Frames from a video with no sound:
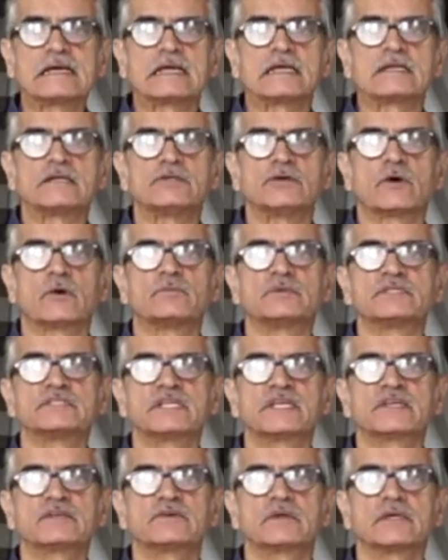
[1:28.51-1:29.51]
in your
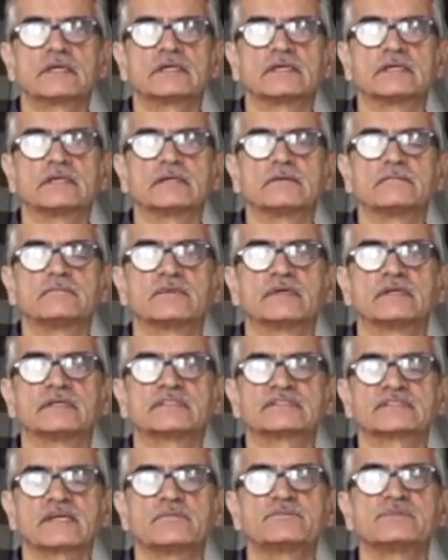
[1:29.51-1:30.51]
particular
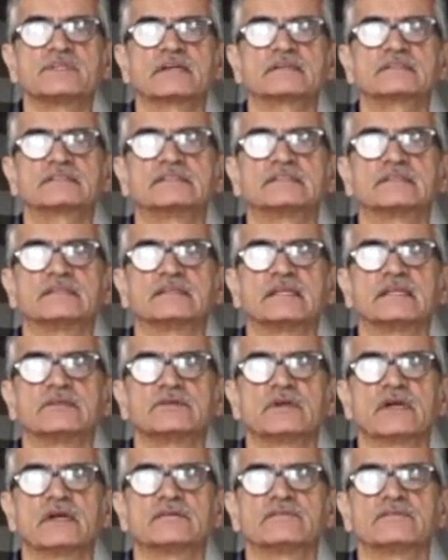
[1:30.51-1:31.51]
subject that
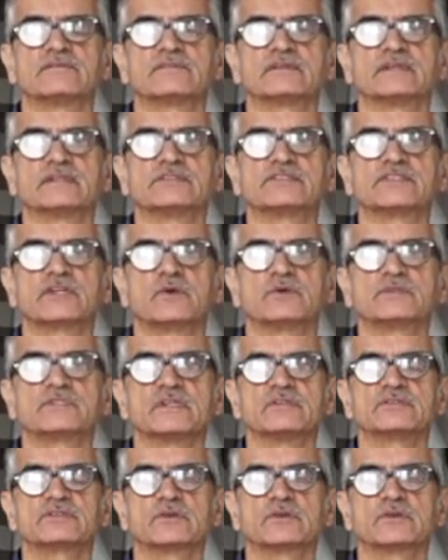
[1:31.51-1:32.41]
you have chosen.